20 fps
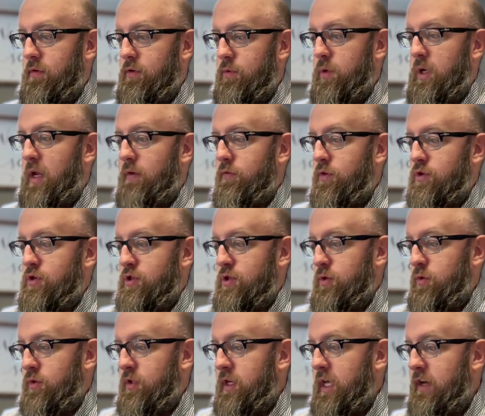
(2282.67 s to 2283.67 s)
28 verse
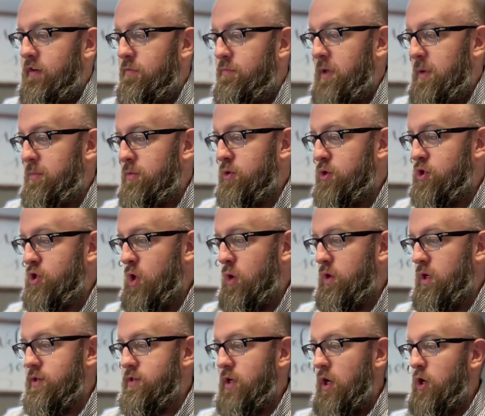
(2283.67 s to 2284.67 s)
2 the native people showed
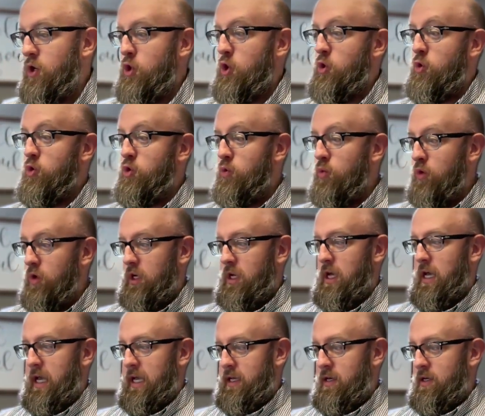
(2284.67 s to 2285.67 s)
us unusual
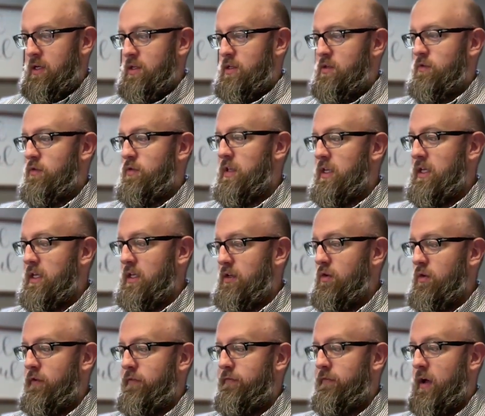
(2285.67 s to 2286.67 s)
kindness for they
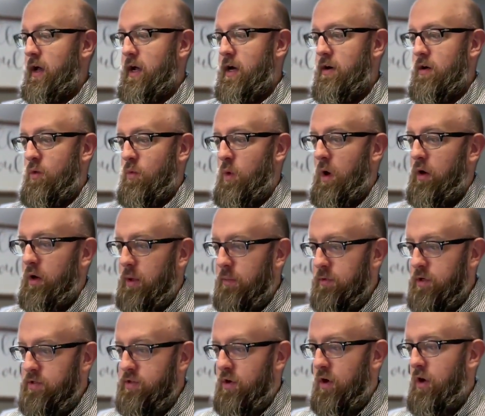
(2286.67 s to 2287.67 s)
kindled a fire and welcomed
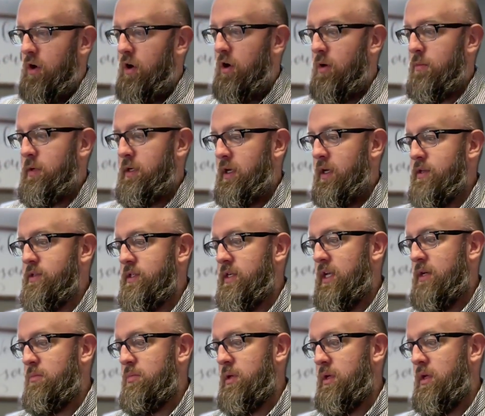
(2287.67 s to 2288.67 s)
us all because it
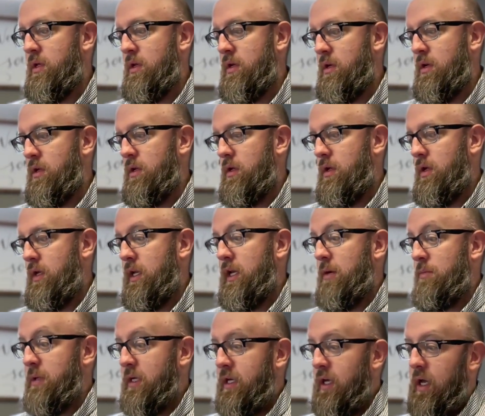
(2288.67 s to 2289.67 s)
had been it
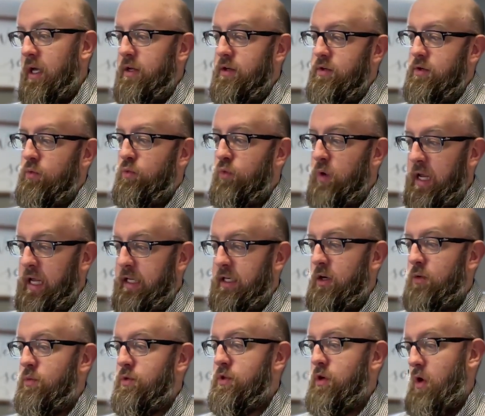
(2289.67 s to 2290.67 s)
had begun to rain
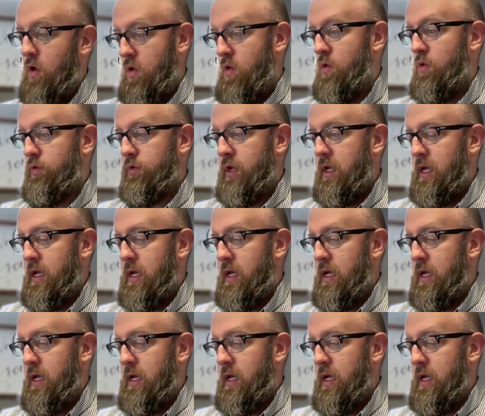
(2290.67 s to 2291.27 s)
and was cold